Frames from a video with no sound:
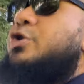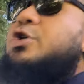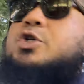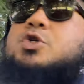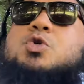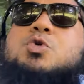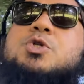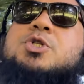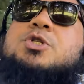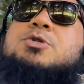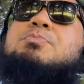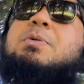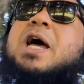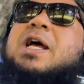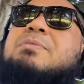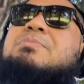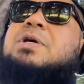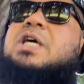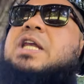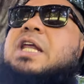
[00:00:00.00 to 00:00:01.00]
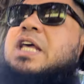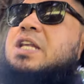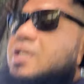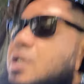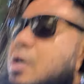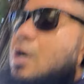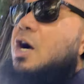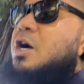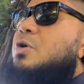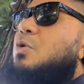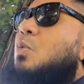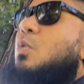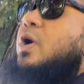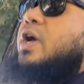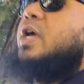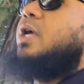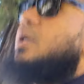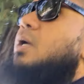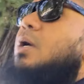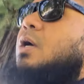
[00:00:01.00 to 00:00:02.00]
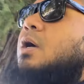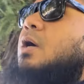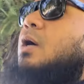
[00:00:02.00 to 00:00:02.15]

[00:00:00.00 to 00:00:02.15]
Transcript: disrespect me in any kind of way,